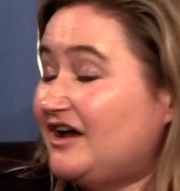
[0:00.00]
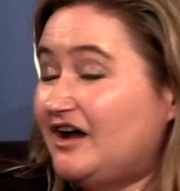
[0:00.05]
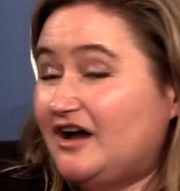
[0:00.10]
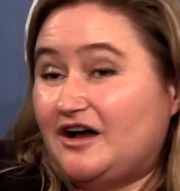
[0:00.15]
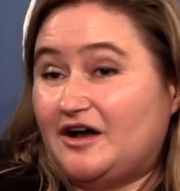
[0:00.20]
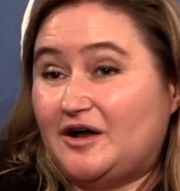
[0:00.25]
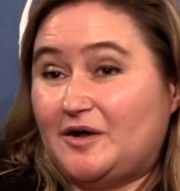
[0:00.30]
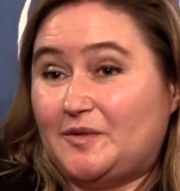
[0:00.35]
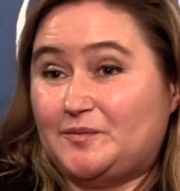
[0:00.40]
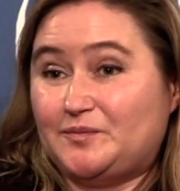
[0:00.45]

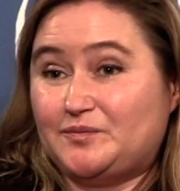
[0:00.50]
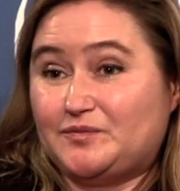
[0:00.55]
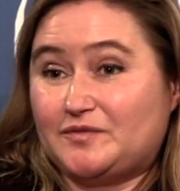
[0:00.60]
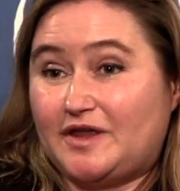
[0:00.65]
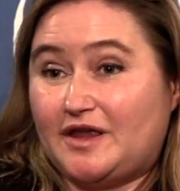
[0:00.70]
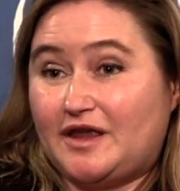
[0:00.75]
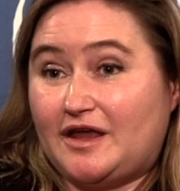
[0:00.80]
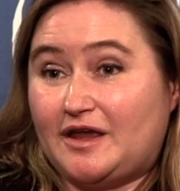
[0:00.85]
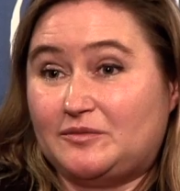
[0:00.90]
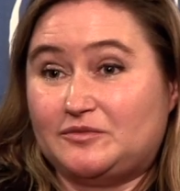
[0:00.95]
Um,
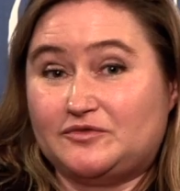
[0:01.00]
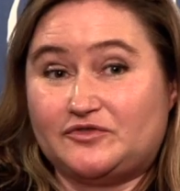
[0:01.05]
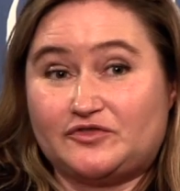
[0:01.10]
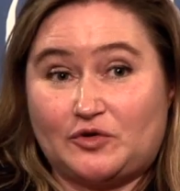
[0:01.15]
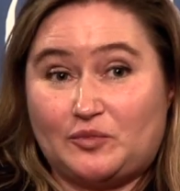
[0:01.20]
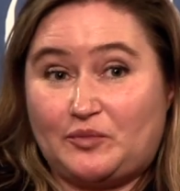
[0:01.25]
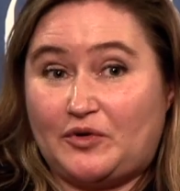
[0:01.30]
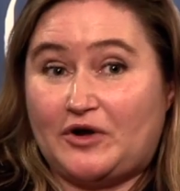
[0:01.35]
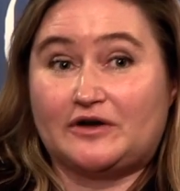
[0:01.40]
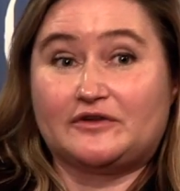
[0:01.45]
and so
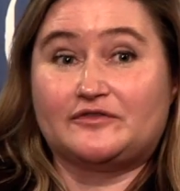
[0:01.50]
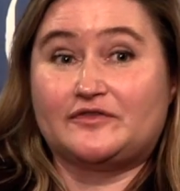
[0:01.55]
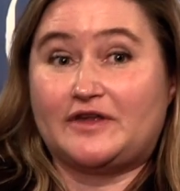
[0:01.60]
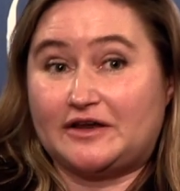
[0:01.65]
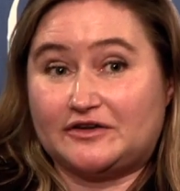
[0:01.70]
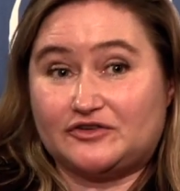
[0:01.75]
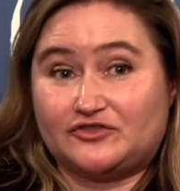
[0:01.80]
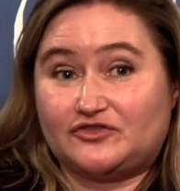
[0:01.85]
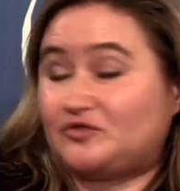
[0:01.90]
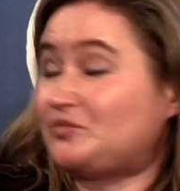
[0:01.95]
part of
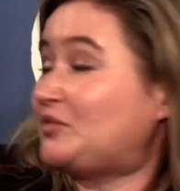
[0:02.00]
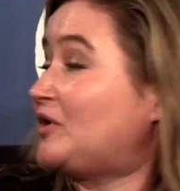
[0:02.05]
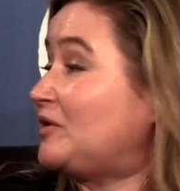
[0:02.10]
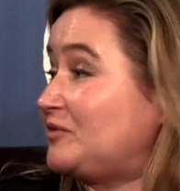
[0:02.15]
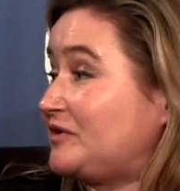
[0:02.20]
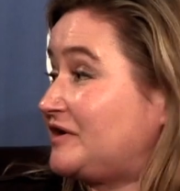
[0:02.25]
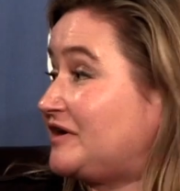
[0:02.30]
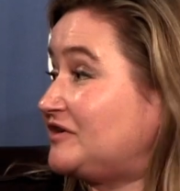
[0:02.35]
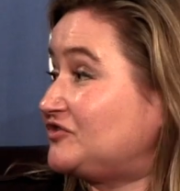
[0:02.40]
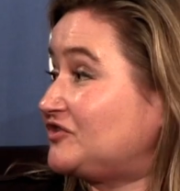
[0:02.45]
that is just
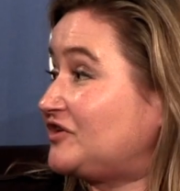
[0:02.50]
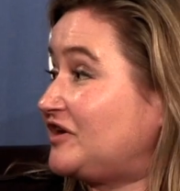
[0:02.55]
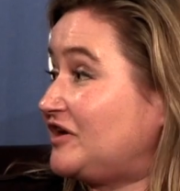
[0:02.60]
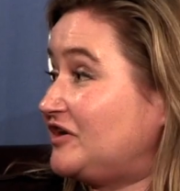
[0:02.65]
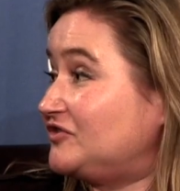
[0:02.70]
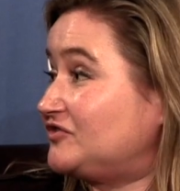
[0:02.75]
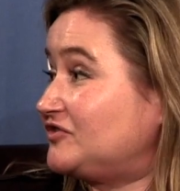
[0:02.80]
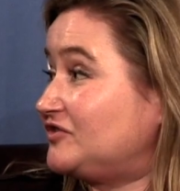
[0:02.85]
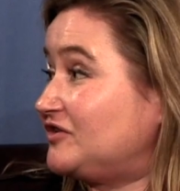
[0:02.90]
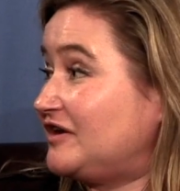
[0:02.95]
public education,